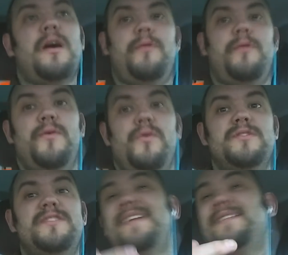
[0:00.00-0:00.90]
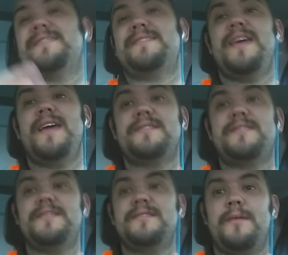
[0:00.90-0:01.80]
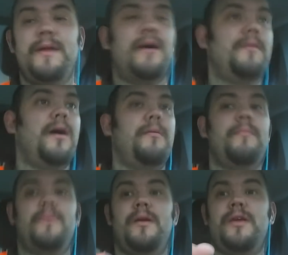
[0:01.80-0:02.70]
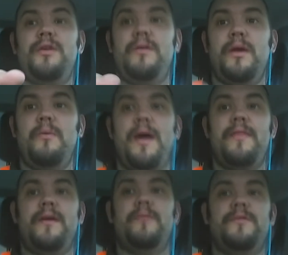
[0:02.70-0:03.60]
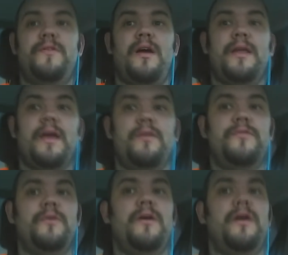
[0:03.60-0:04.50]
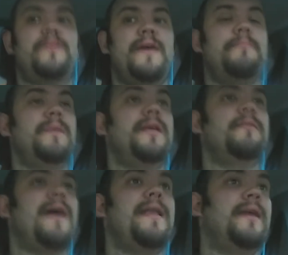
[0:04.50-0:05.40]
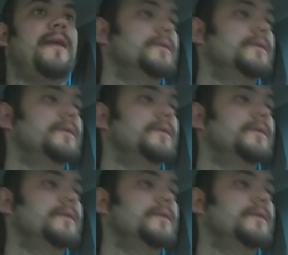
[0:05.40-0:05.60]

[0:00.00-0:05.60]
couple of thoughts. Sense 6 is, I mean, I'm acutely aware that we're starting to get onto a 10-minute rant now,